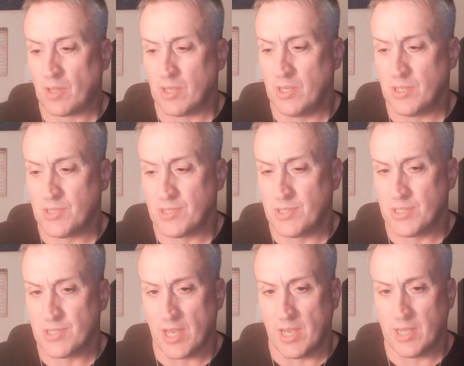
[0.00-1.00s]
It's
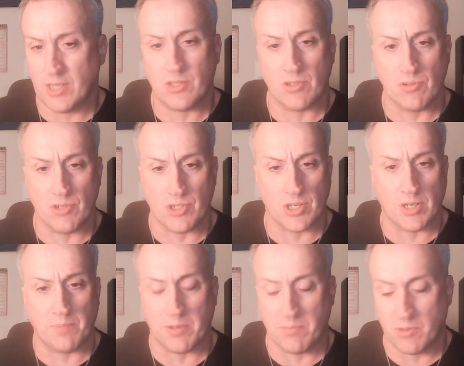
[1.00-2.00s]
designed to gin
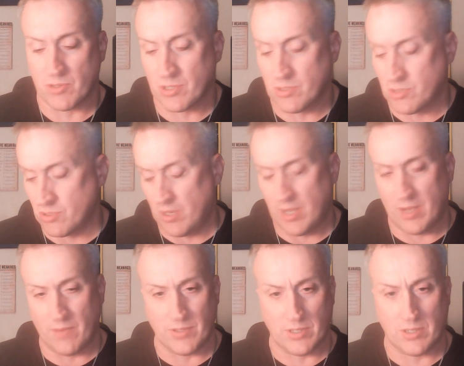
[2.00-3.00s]
up your emotions. You
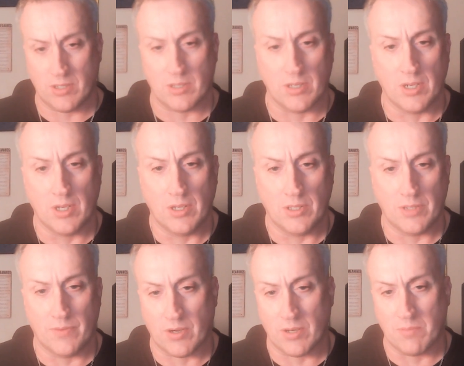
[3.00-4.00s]
have the, the
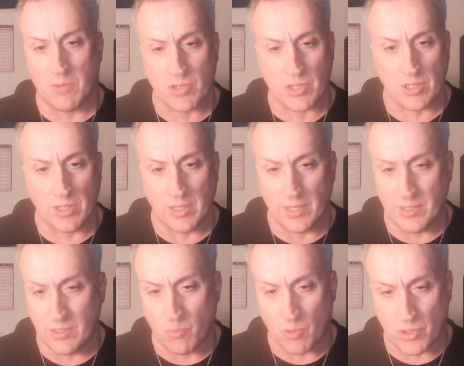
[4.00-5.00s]
very emotionally
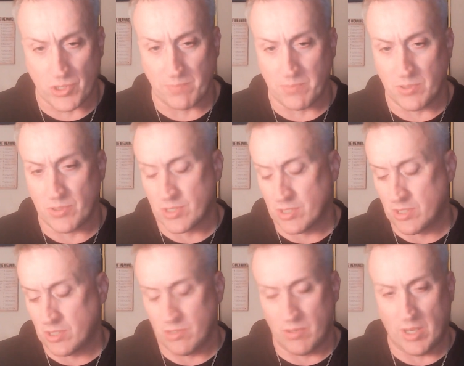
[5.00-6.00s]
related worship
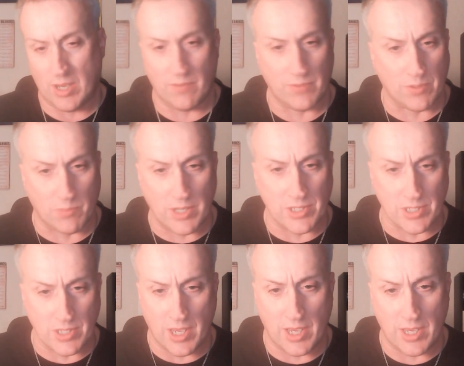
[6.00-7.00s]
music. You have the raising
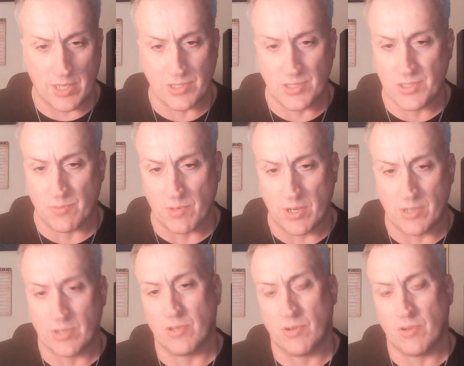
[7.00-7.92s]
the hands and surrender.